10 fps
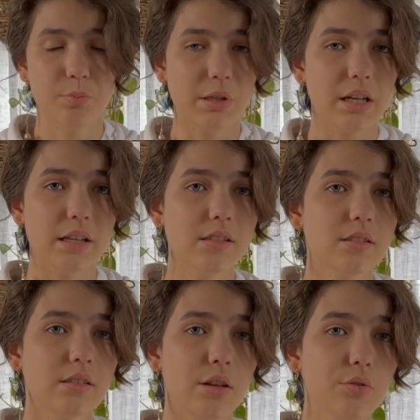
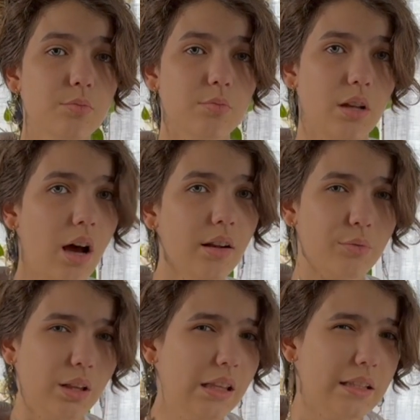because they're not
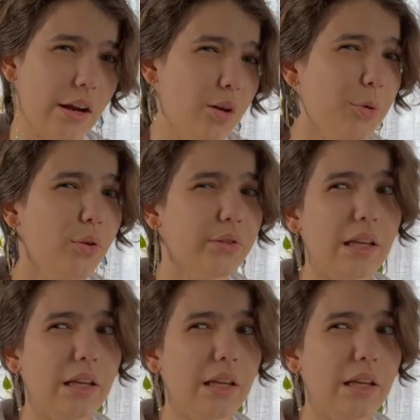really terrible,